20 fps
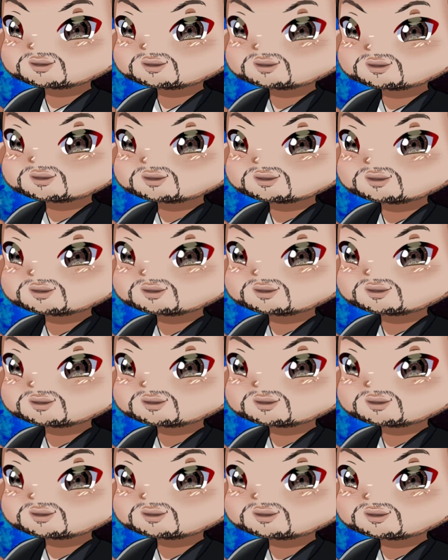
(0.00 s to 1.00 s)

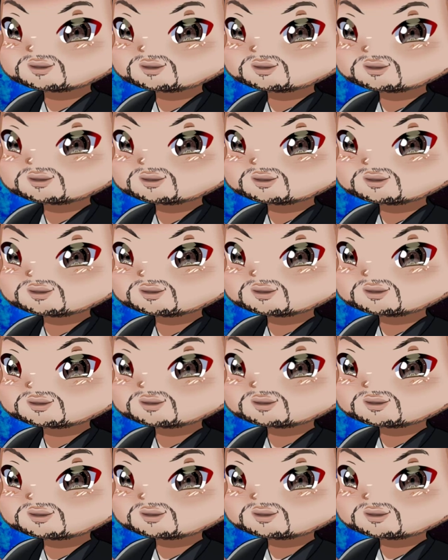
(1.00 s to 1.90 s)
[no speech]